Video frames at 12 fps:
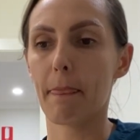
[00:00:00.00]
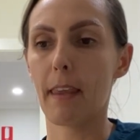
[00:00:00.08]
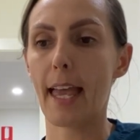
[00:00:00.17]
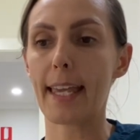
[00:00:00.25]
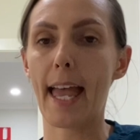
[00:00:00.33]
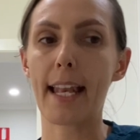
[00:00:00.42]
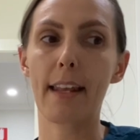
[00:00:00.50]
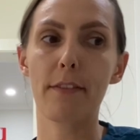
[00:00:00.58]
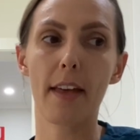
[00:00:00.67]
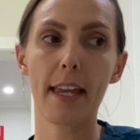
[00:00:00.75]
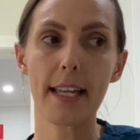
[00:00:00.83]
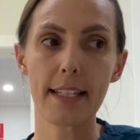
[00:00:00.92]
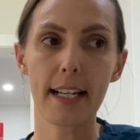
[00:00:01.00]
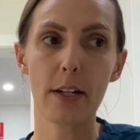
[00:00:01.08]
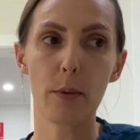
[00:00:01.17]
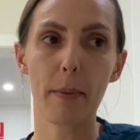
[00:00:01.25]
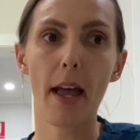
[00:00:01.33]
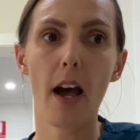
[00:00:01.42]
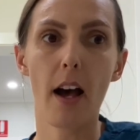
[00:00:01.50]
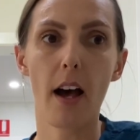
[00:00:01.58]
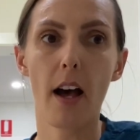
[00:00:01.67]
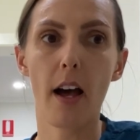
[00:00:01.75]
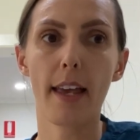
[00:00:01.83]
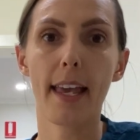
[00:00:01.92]
Again, if it is a little bit
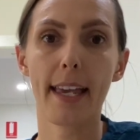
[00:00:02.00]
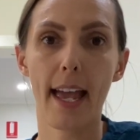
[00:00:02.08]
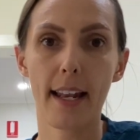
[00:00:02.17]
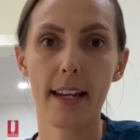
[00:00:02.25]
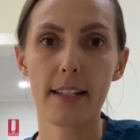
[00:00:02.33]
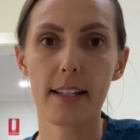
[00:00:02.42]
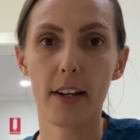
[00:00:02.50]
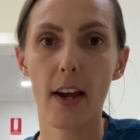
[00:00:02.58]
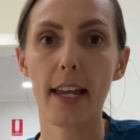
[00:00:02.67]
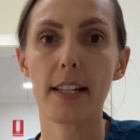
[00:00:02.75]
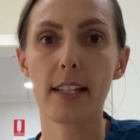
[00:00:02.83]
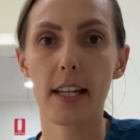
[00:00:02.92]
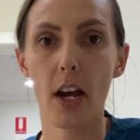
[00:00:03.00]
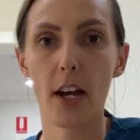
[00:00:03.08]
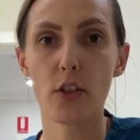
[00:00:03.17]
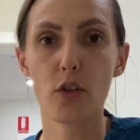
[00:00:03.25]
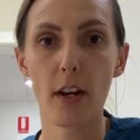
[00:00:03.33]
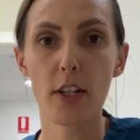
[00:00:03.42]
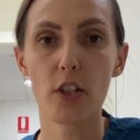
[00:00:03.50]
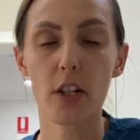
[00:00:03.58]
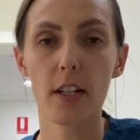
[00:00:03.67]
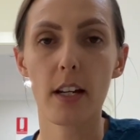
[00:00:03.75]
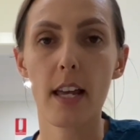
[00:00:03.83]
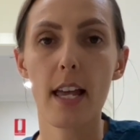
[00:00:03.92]
high, it can indicate
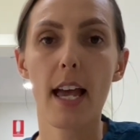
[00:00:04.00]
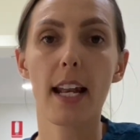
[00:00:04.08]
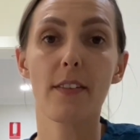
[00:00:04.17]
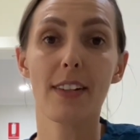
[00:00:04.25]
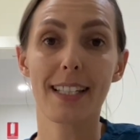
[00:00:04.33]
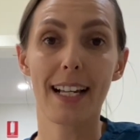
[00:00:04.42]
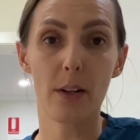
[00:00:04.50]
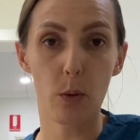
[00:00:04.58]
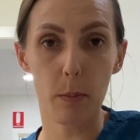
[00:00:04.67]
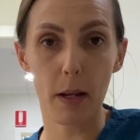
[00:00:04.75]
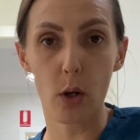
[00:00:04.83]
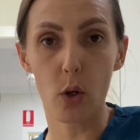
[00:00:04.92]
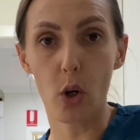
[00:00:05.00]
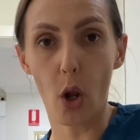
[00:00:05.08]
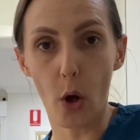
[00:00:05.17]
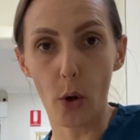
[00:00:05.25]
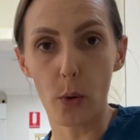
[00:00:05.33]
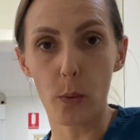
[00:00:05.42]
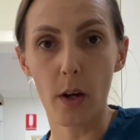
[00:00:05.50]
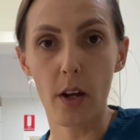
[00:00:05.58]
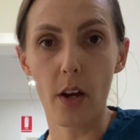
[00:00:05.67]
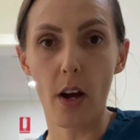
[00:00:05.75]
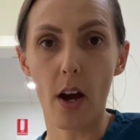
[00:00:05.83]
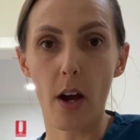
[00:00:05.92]
dehydration, and if it's a little bit low
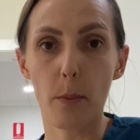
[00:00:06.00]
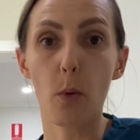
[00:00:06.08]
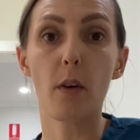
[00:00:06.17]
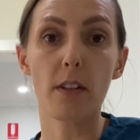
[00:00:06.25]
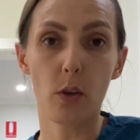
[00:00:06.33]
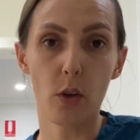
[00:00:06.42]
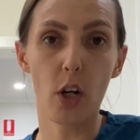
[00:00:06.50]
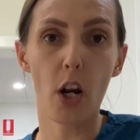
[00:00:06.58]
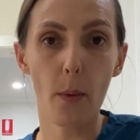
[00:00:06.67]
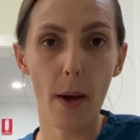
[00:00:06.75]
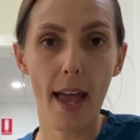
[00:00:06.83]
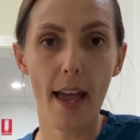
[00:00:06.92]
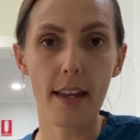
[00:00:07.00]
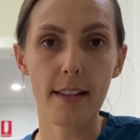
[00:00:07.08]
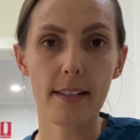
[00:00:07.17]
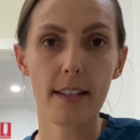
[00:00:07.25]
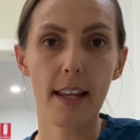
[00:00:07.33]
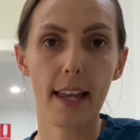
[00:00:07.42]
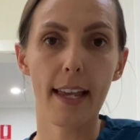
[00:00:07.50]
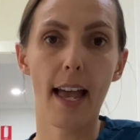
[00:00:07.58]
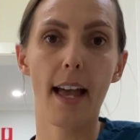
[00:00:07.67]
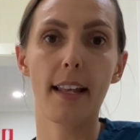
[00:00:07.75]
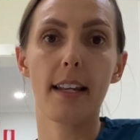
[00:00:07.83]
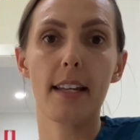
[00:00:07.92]
or is on the lower end, it
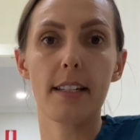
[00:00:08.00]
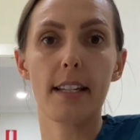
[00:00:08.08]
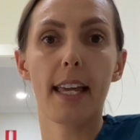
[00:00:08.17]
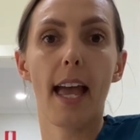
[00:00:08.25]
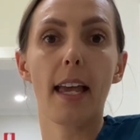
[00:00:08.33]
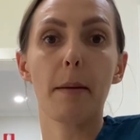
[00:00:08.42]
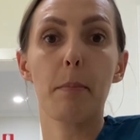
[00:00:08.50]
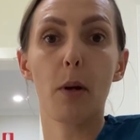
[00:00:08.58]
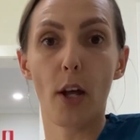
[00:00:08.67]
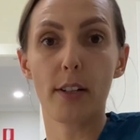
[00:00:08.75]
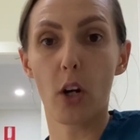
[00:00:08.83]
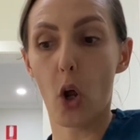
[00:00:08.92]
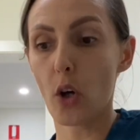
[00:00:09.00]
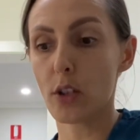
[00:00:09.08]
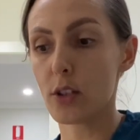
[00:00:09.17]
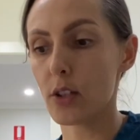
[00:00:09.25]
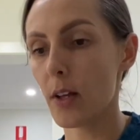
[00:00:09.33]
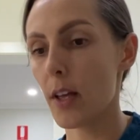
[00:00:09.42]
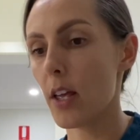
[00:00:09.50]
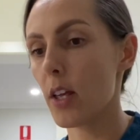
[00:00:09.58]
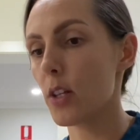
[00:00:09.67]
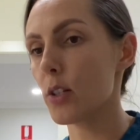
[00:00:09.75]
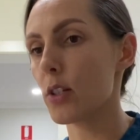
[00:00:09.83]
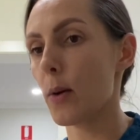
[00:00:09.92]
can indicate blood loss.
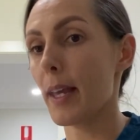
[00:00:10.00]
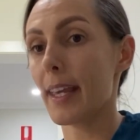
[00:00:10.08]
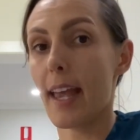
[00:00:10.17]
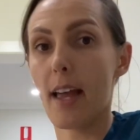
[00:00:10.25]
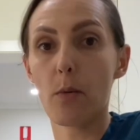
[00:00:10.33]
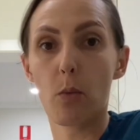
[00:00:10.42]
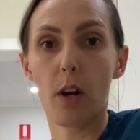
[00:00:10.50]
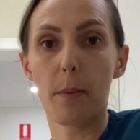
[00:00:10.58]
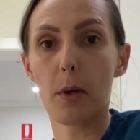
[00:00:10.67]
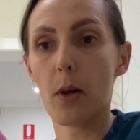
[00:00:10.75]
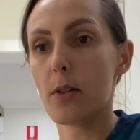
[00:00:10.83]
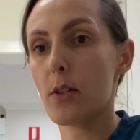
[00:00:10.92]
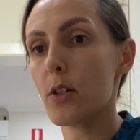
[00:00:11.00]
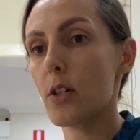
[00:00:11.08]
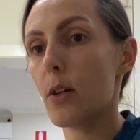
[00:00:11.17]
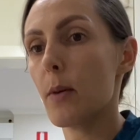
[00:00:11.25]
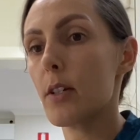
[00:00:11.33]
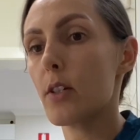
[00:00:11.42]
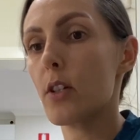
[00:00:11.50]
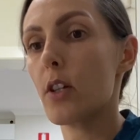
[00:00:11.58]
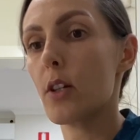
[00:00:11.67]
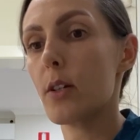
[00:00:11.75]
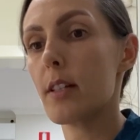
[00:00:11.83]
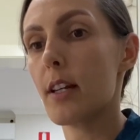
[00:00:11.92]
So again, what I'm going to do is
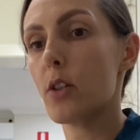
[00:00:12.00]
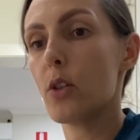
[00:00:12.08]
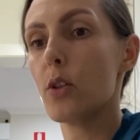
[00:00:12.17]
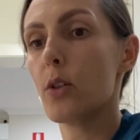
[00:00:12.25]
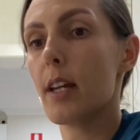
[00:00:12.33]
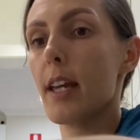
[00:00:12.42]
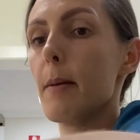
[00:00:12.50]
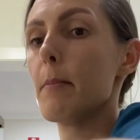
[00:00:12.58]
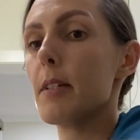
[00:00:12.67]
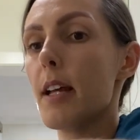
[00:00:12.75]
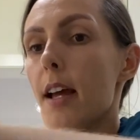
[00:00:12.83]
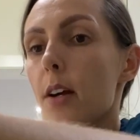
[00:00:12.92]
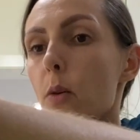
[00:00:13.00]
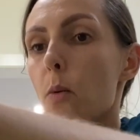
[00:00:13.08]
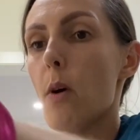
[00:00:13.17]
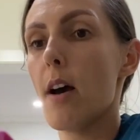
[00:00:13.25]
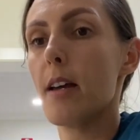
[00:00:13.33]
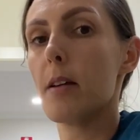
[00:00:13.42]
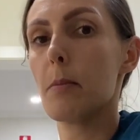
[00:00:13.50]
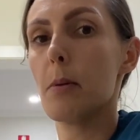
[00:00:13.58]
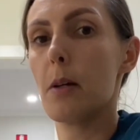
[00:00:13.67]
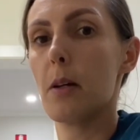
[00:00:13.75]
use a new Kimtech wipe